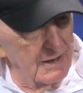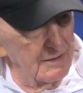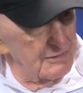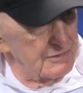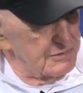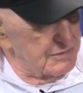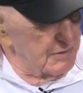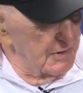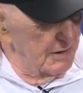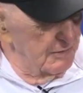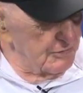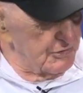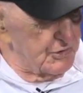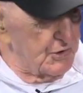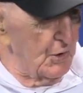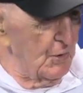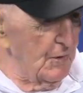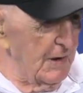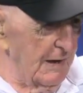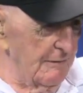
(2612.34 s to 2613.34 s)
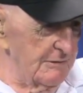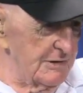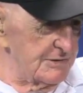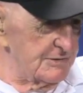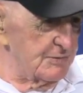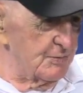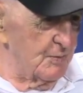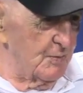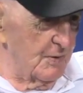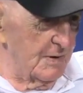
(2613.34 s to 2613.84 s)
It was two of us
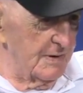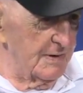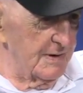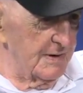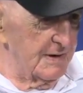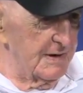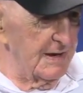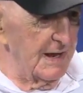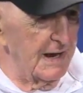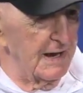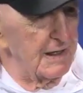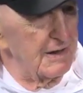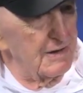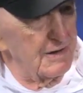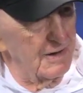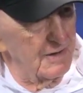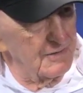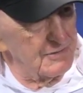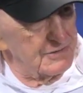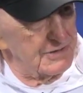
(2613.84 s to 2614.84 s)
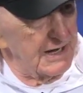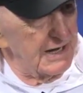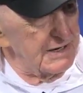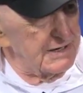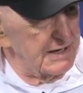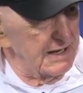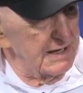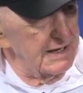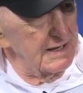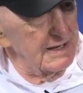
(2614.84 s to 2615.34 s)
done it on
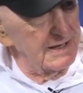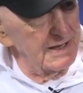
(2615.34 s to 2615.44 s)
JT.